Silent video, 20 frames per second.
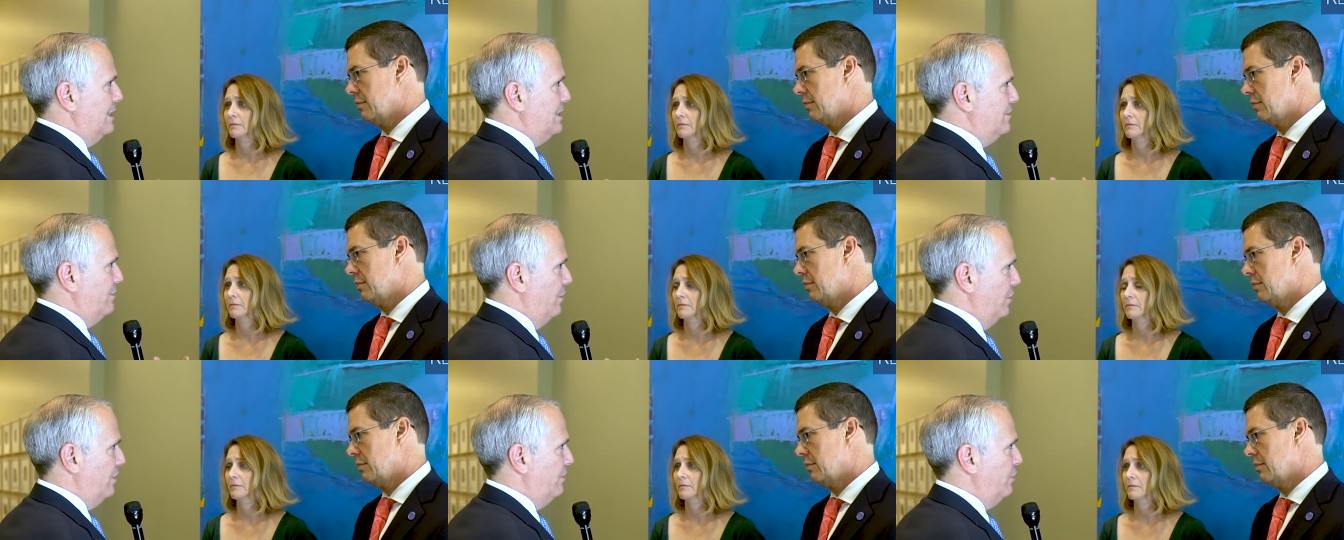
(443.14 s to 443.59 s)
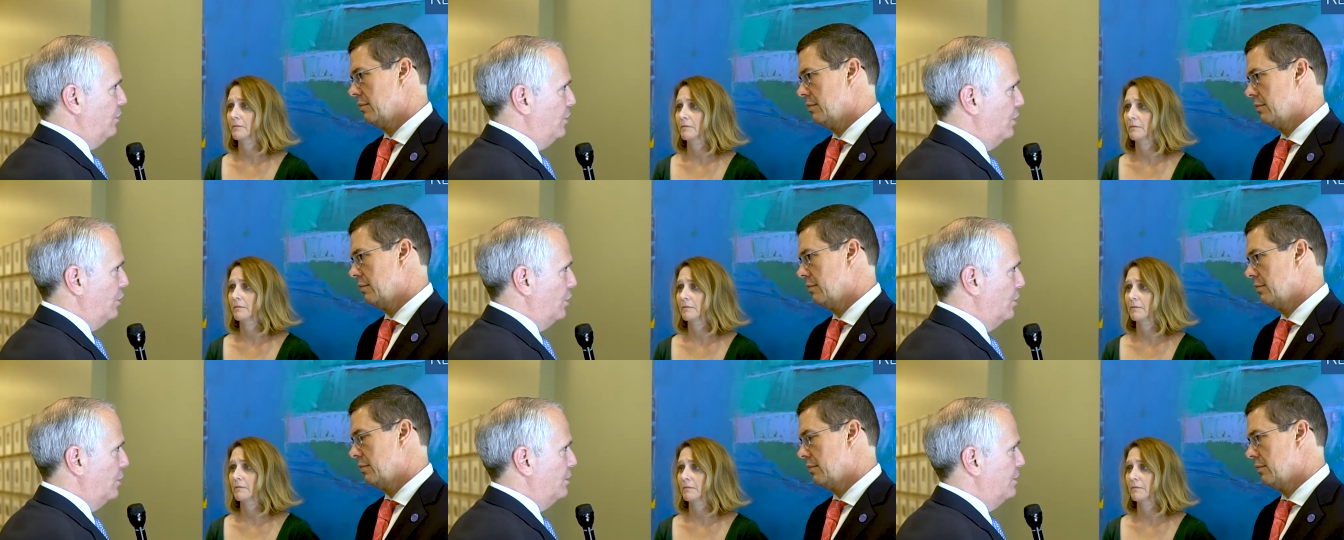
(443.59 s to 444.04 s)
Speaker 1: it's very, very
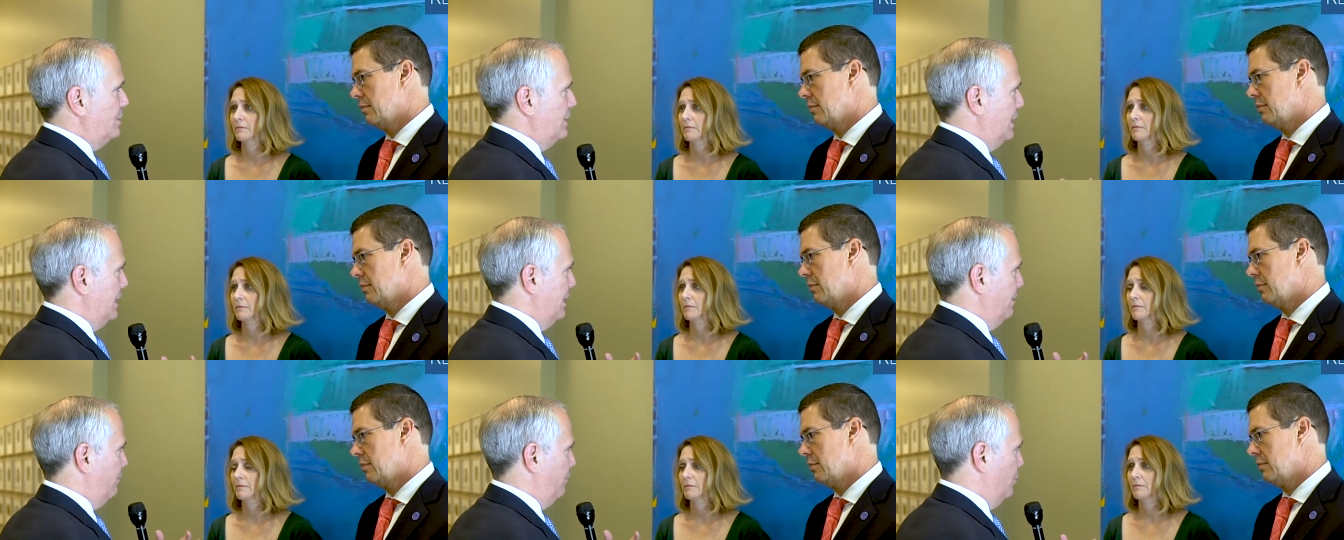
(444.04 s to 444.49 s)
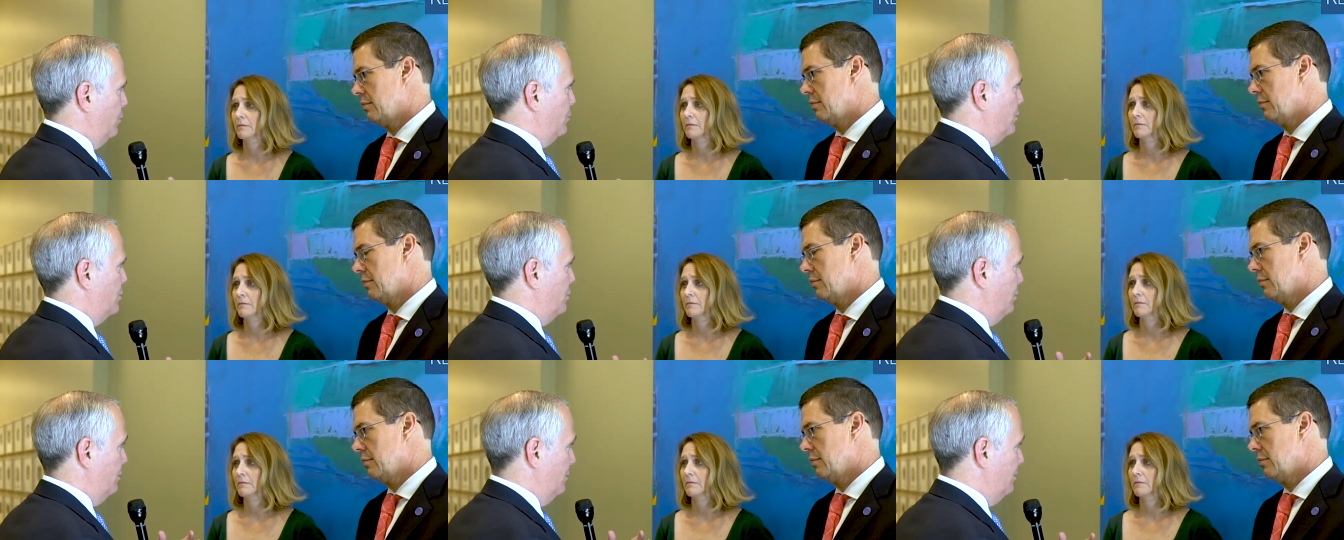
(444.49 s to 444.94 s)
hard to get folks
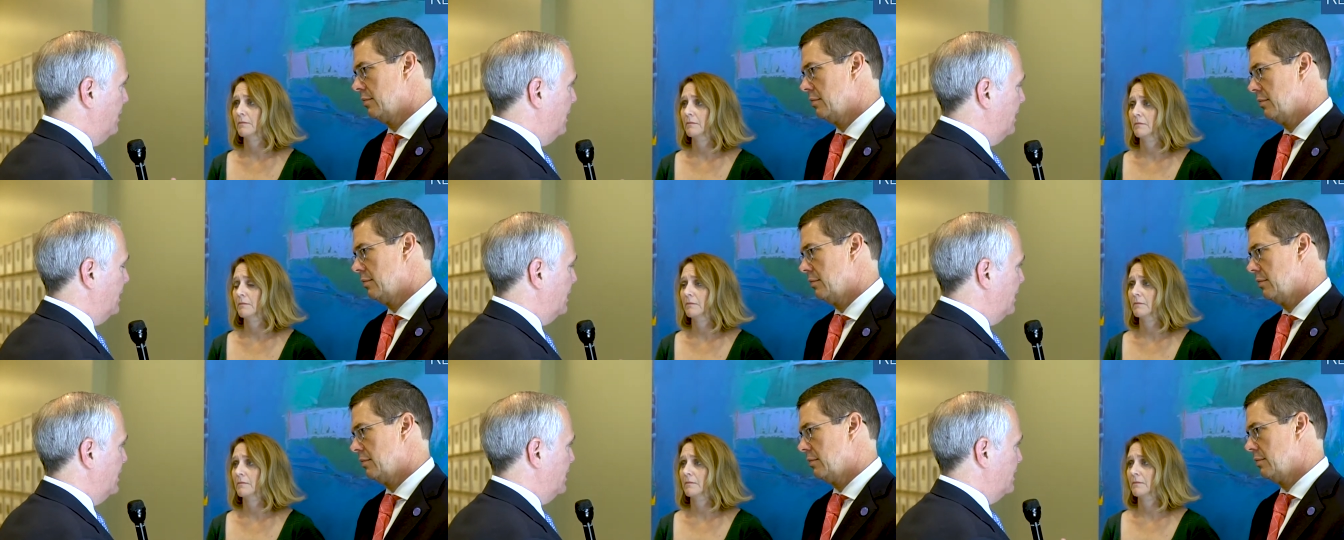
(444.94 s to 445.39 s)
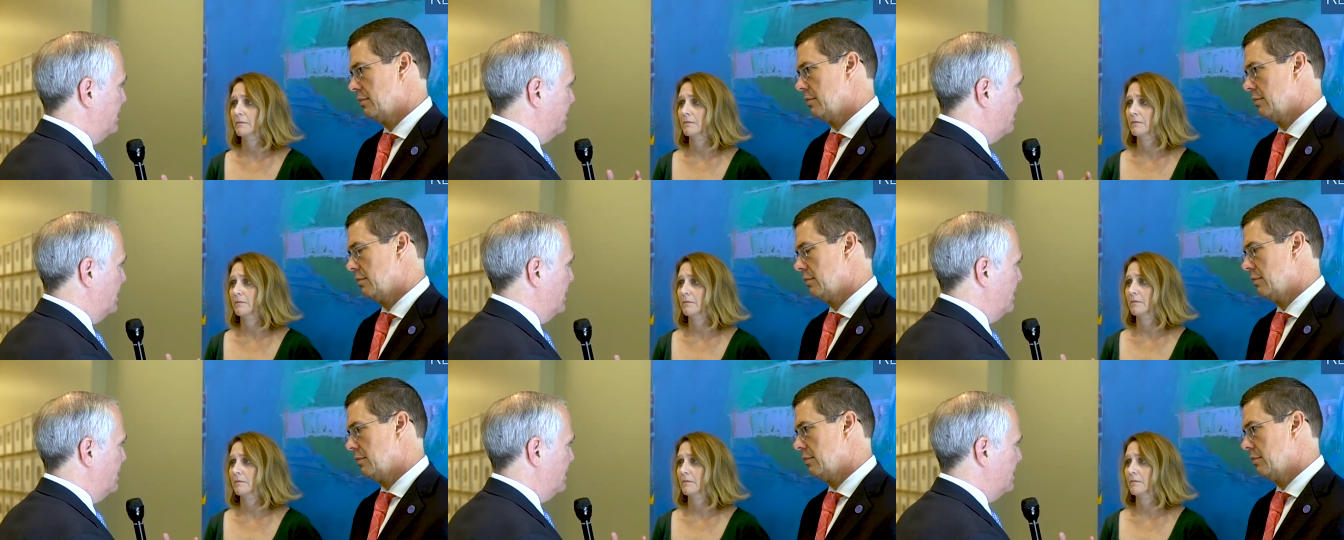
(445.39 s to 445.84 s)
to admit that some of
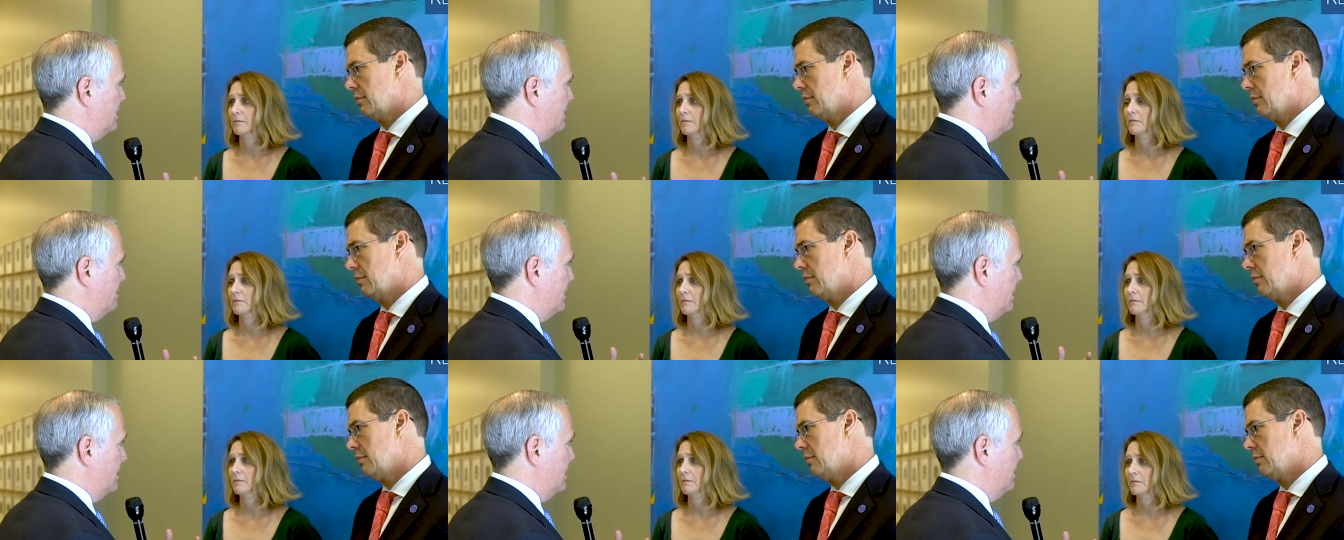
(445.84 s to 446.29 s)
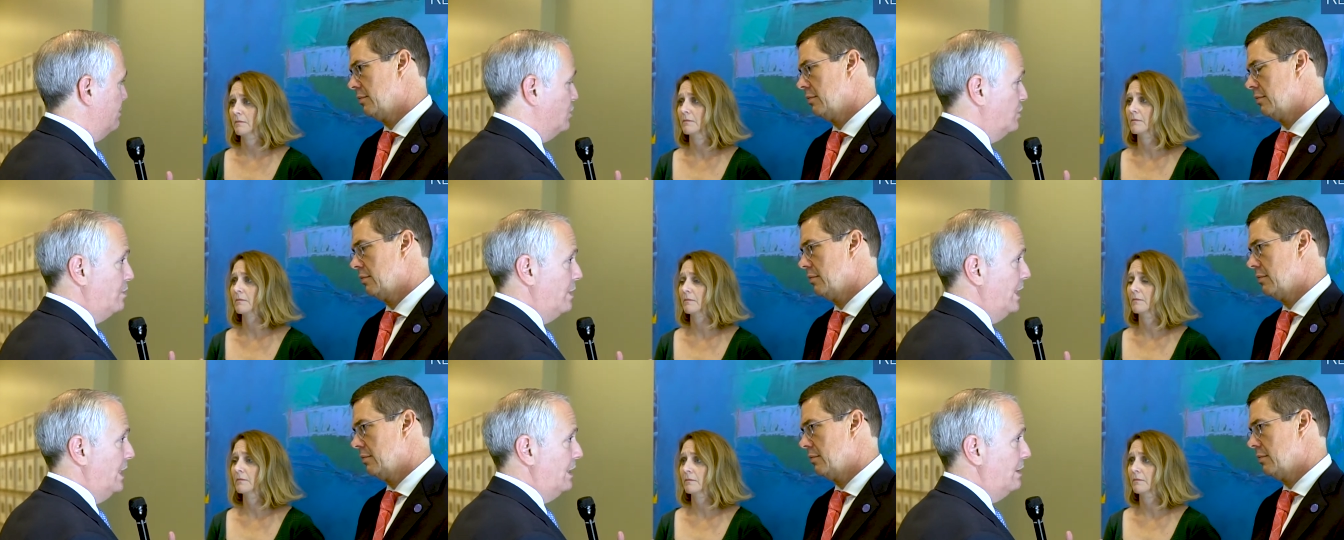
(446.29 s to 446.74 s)
these systems
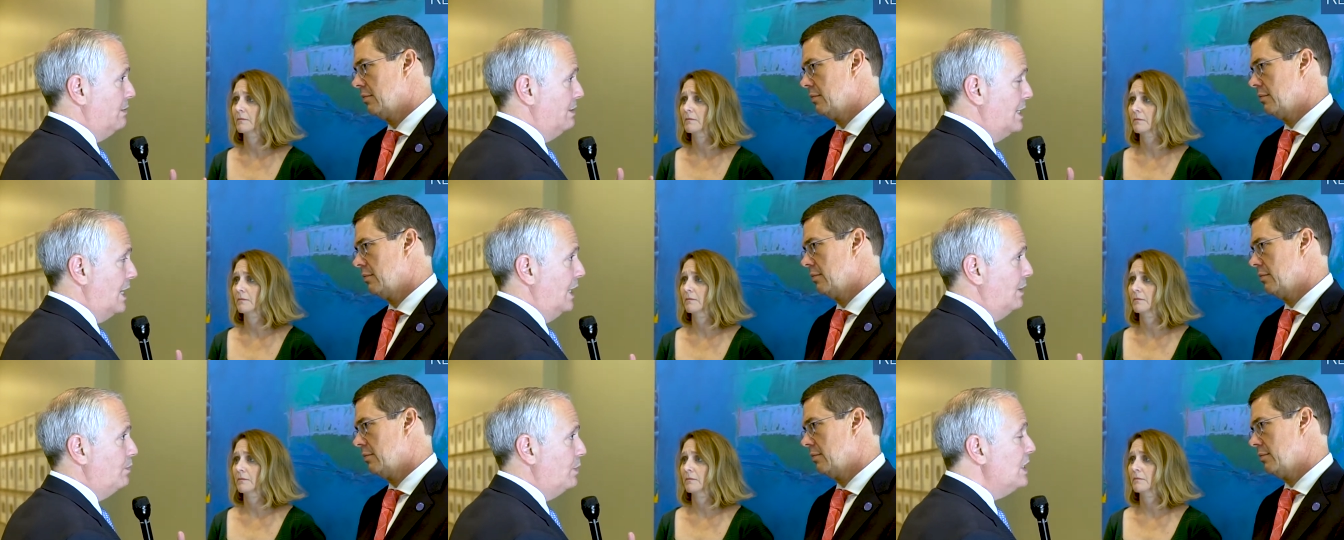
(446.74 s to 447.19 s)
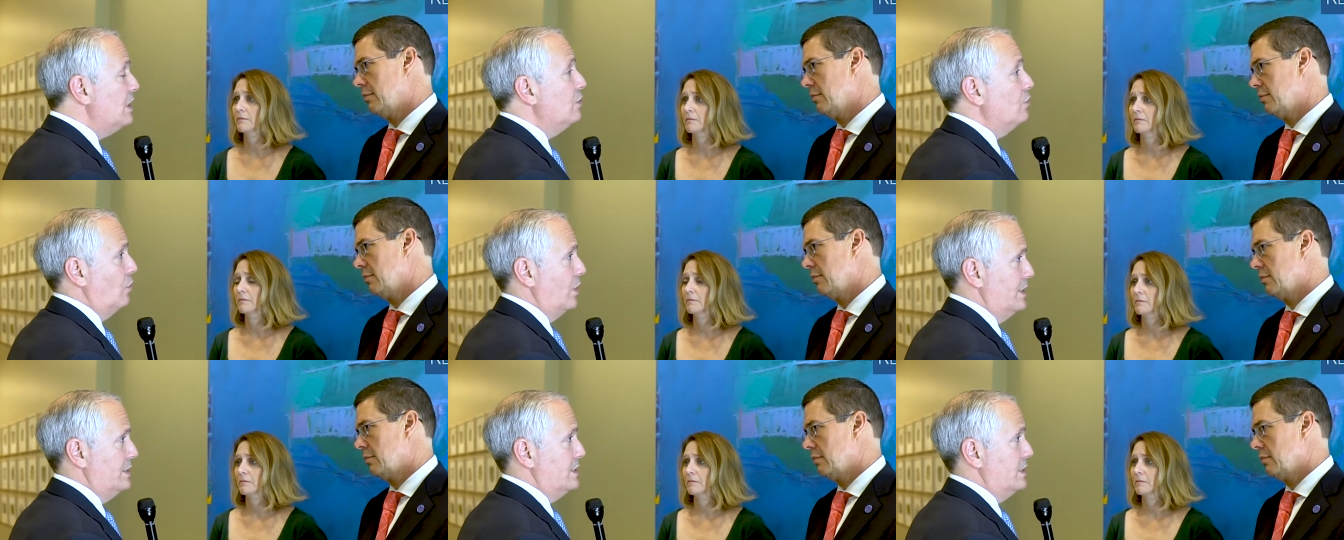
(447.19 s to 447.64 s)
may not be the
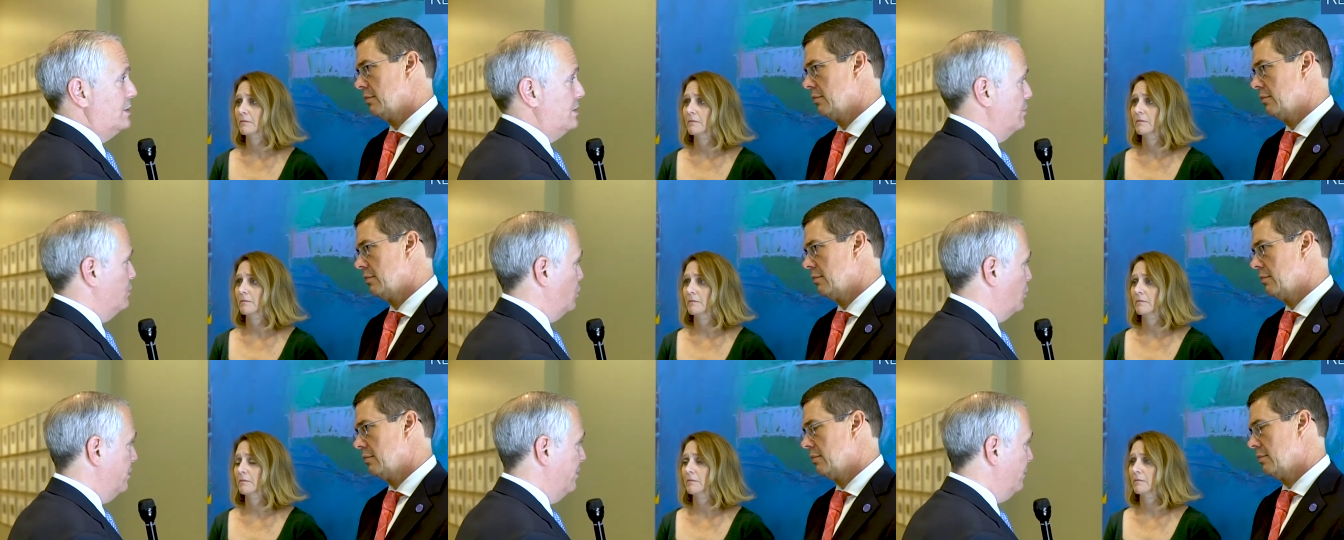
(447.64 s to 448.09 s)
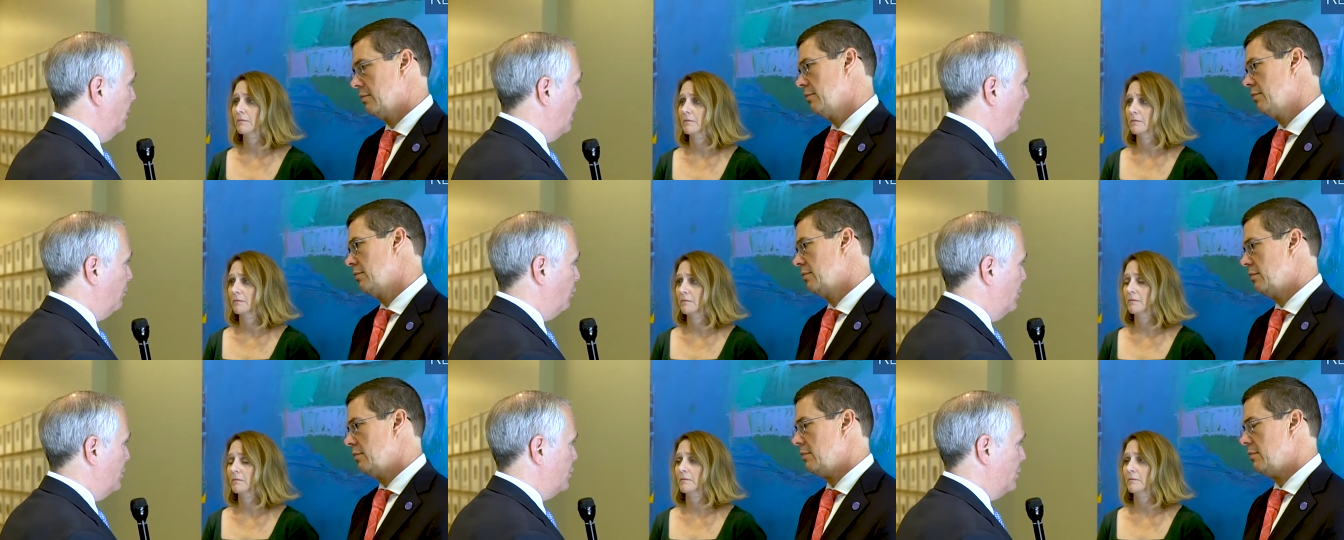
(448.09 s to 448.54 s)
right systems, or even
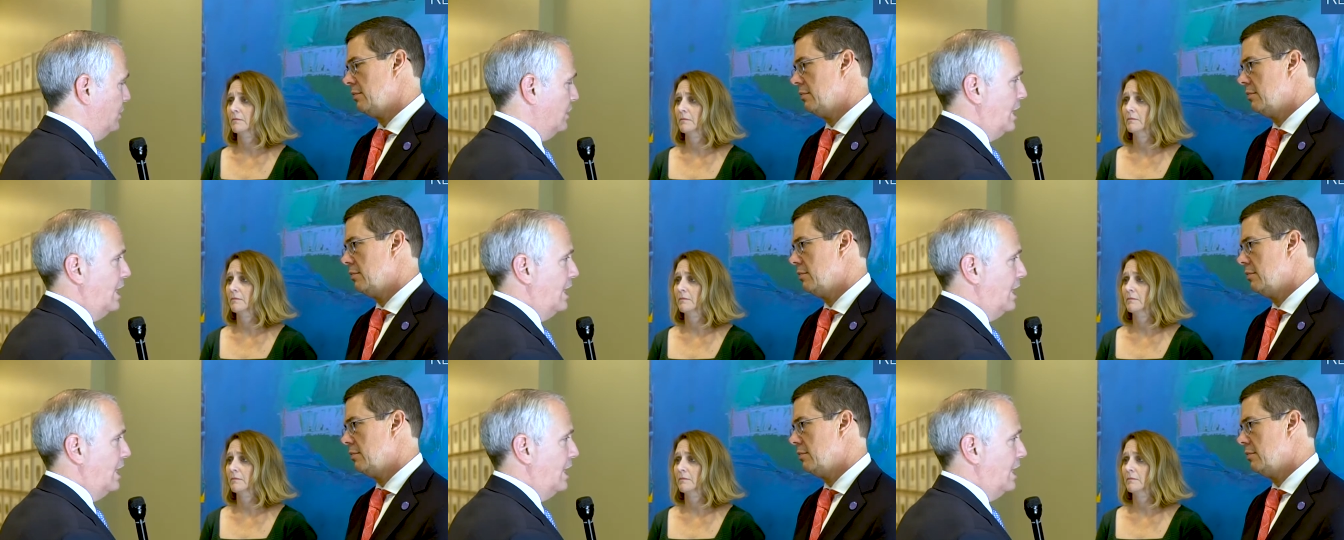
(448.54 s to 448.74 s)
operational mm-hmm.